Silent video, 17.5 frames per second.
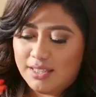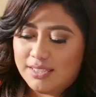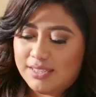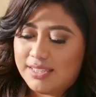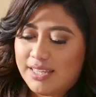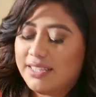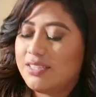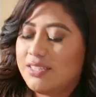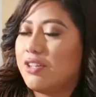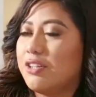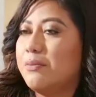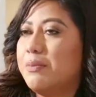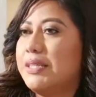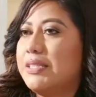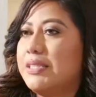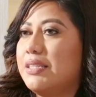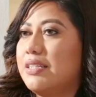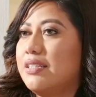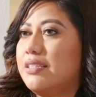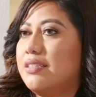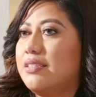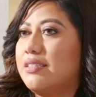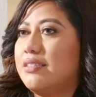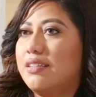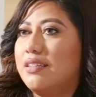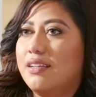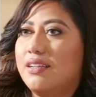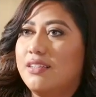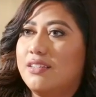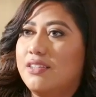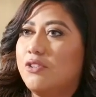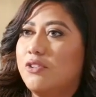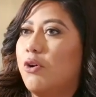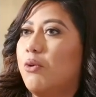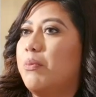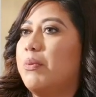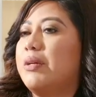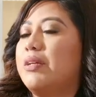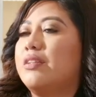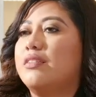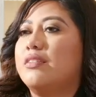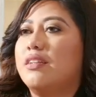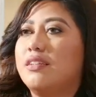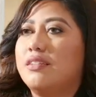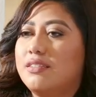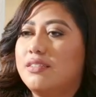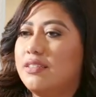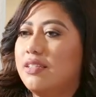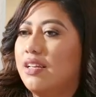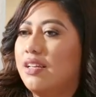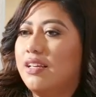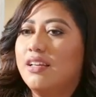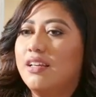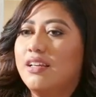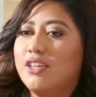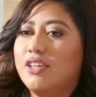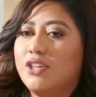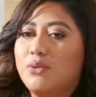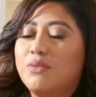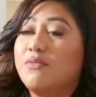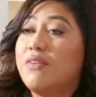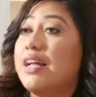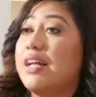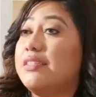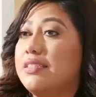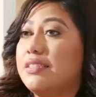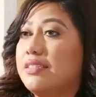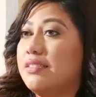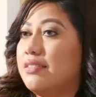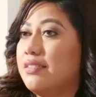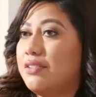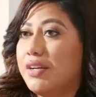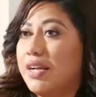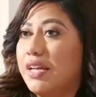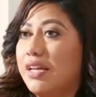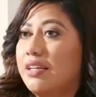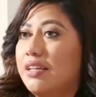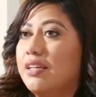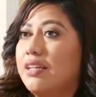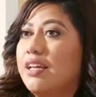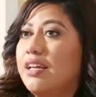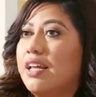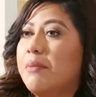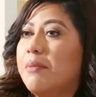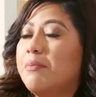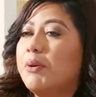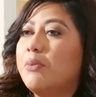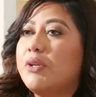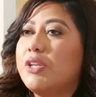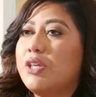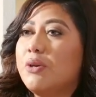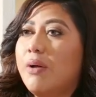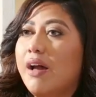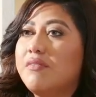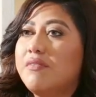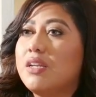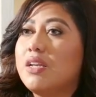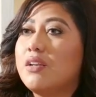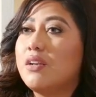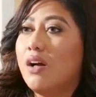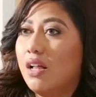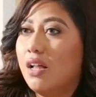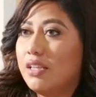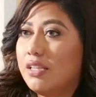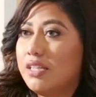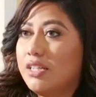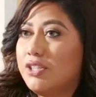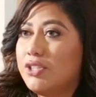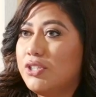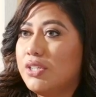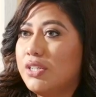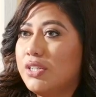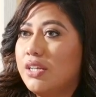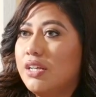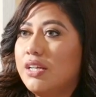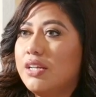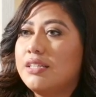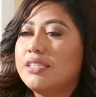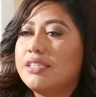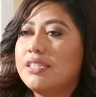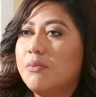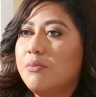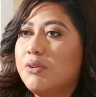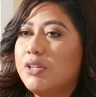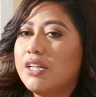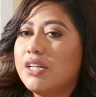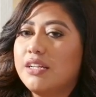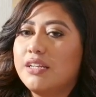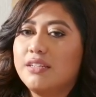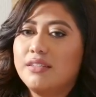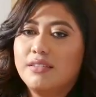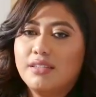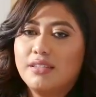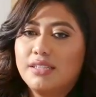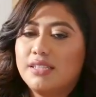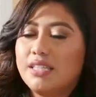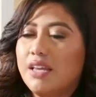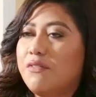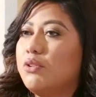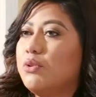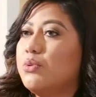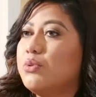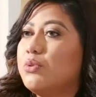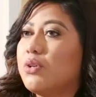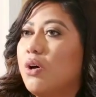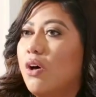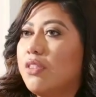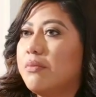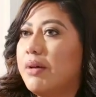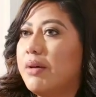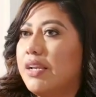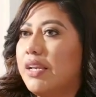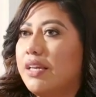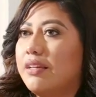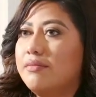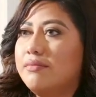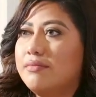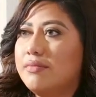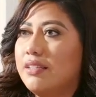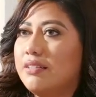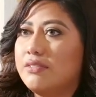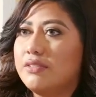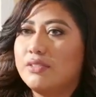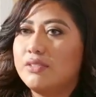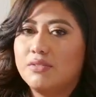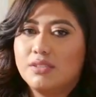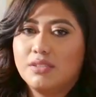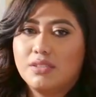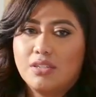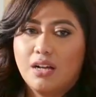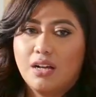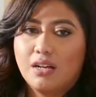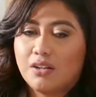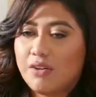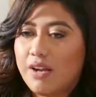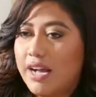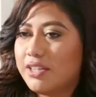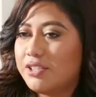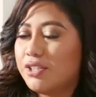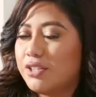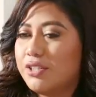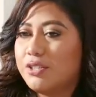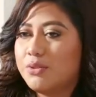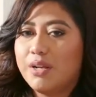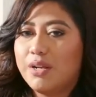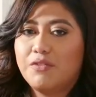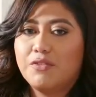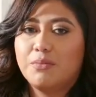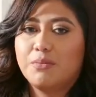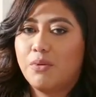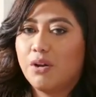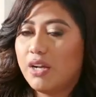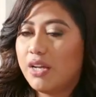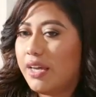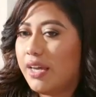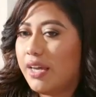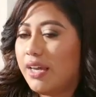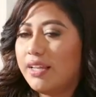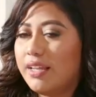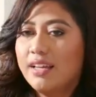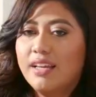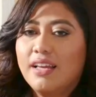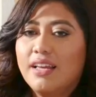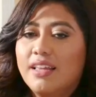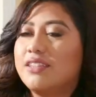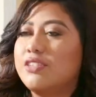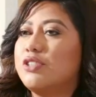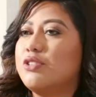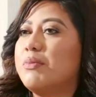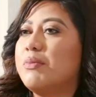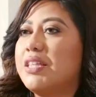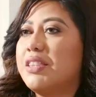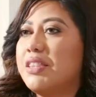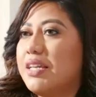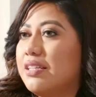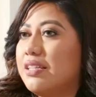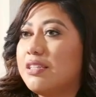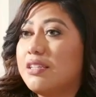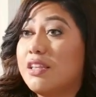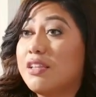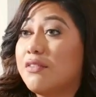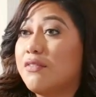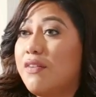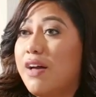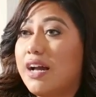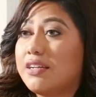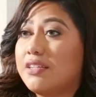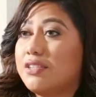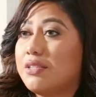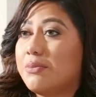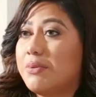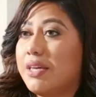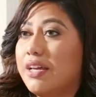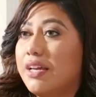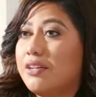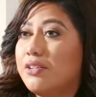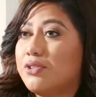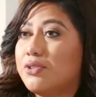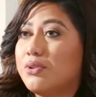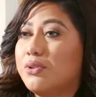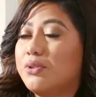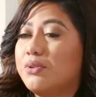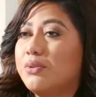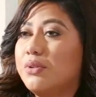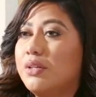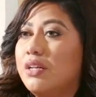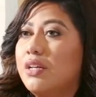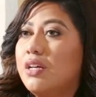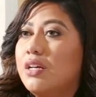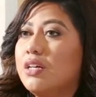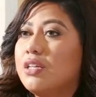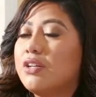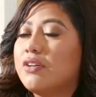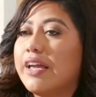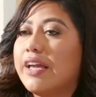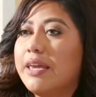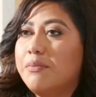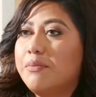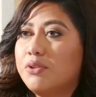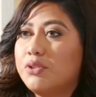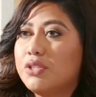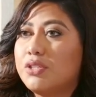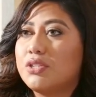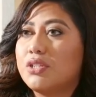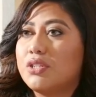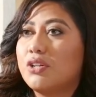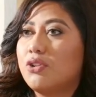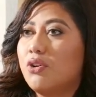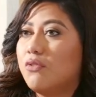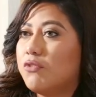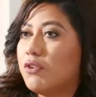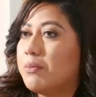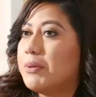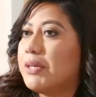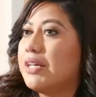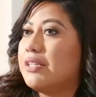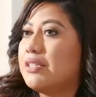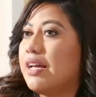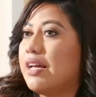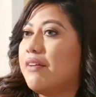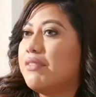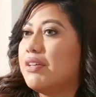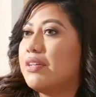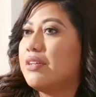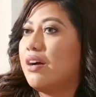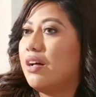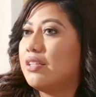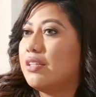let's say, start a business and you open and you invest. Great. But when you have the knowledge, someone could, let's say if you lose all the money, I don't know, the stock crashes, whatever the market, there's so many things, other factors that we can control. You're able to start over because you have the